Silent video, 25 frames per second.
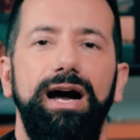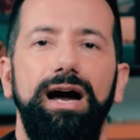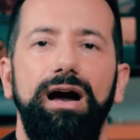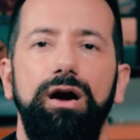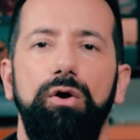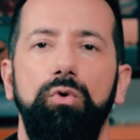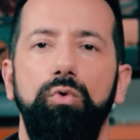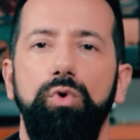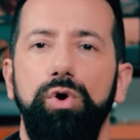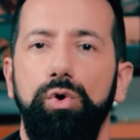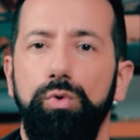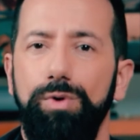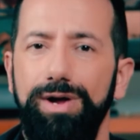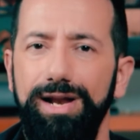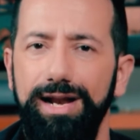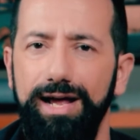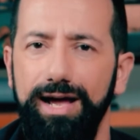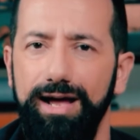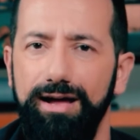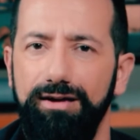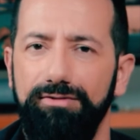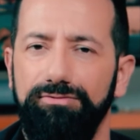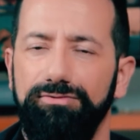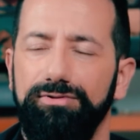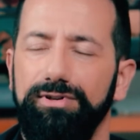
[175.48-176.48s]
We will
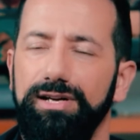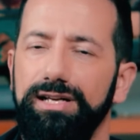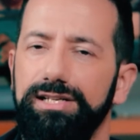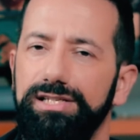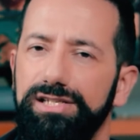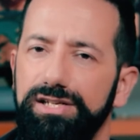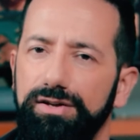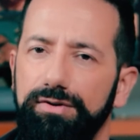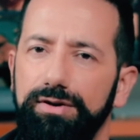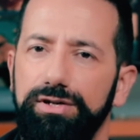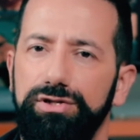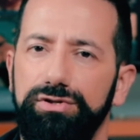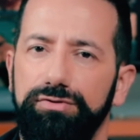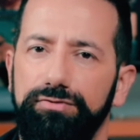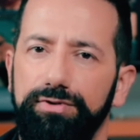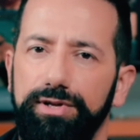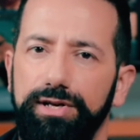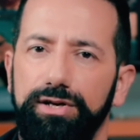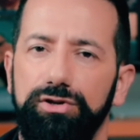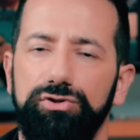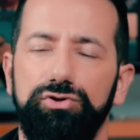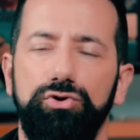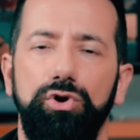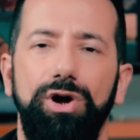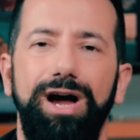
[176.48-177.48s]
have a series of
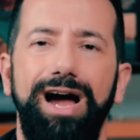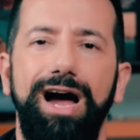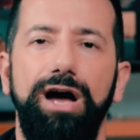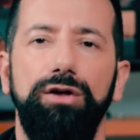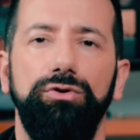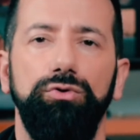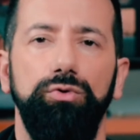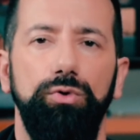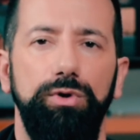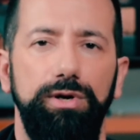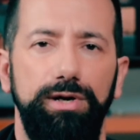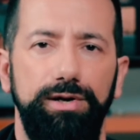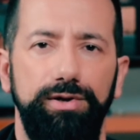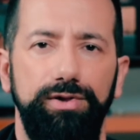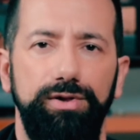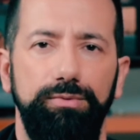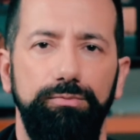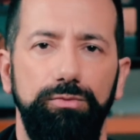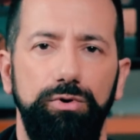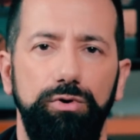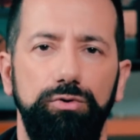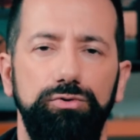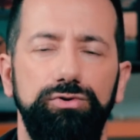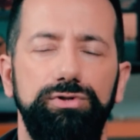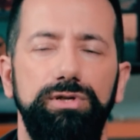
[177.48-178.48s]
videos on how to learn the
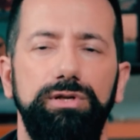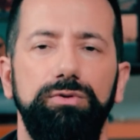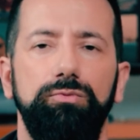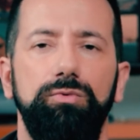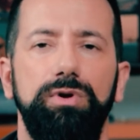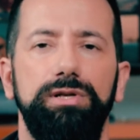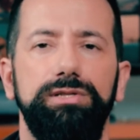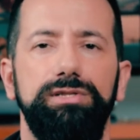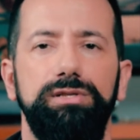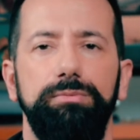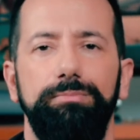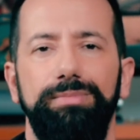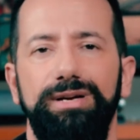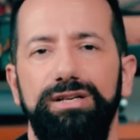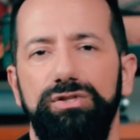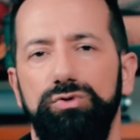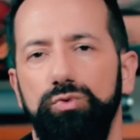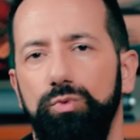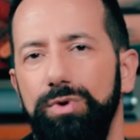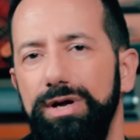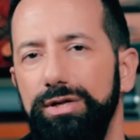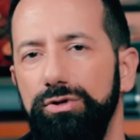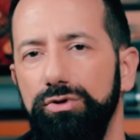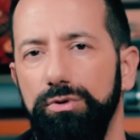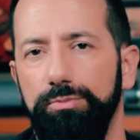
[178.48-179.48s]
modes and what's the best
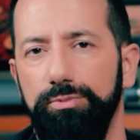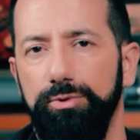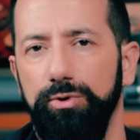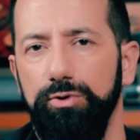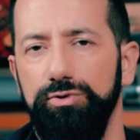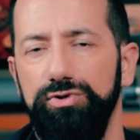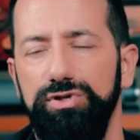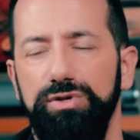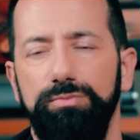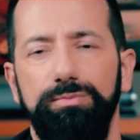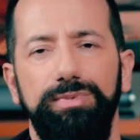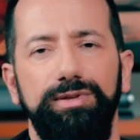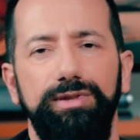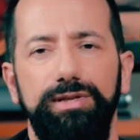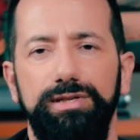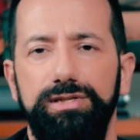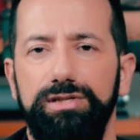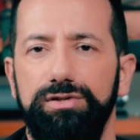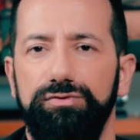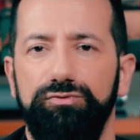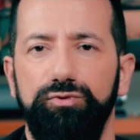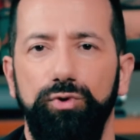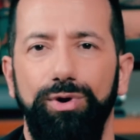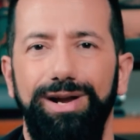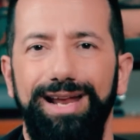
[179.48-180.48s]
way to approach them, but this
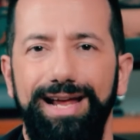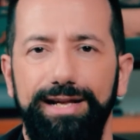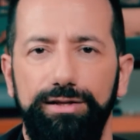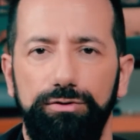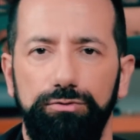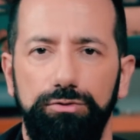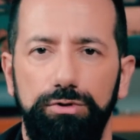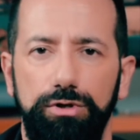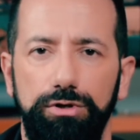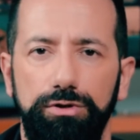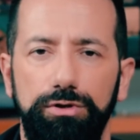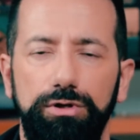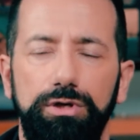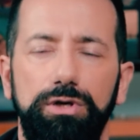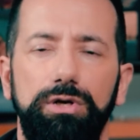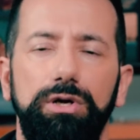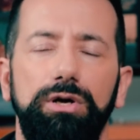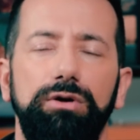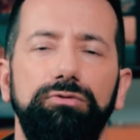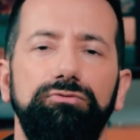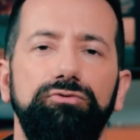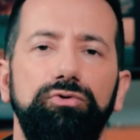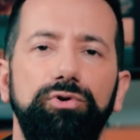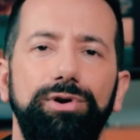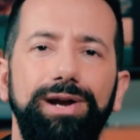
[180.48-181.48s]
is for later on.
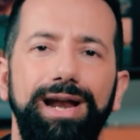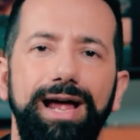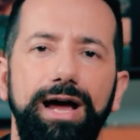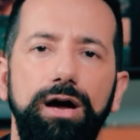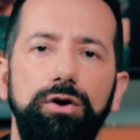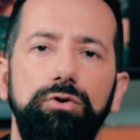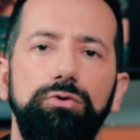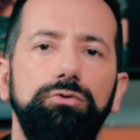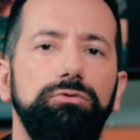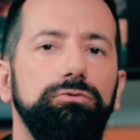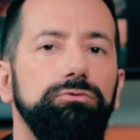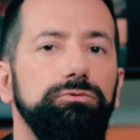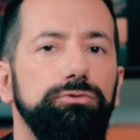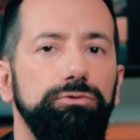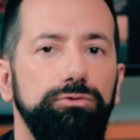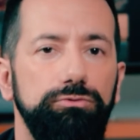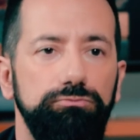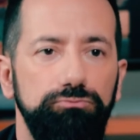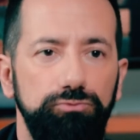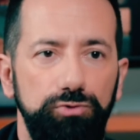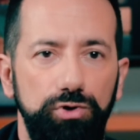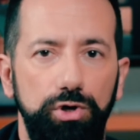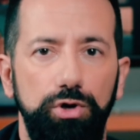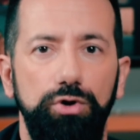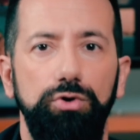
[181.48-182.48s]
For now,
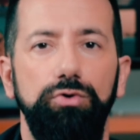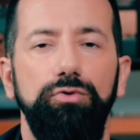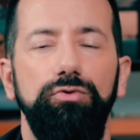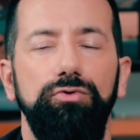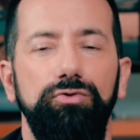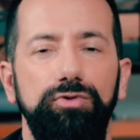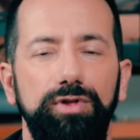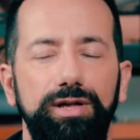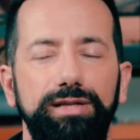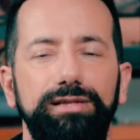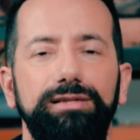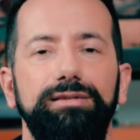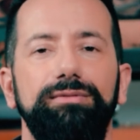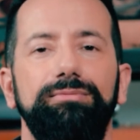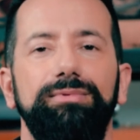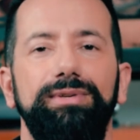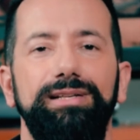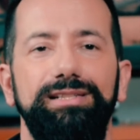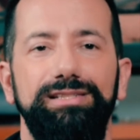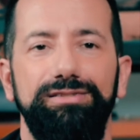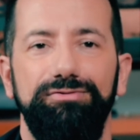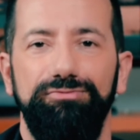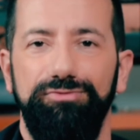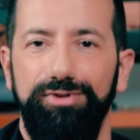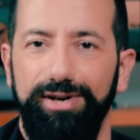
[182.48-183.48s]
know that
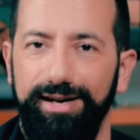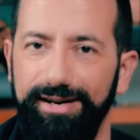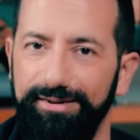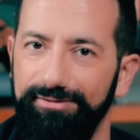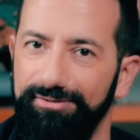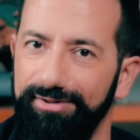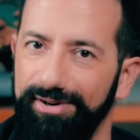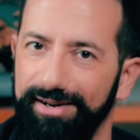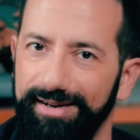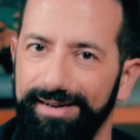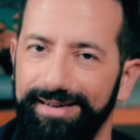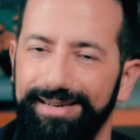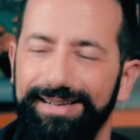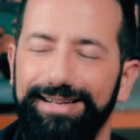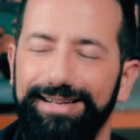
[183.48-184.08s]
it's a very, very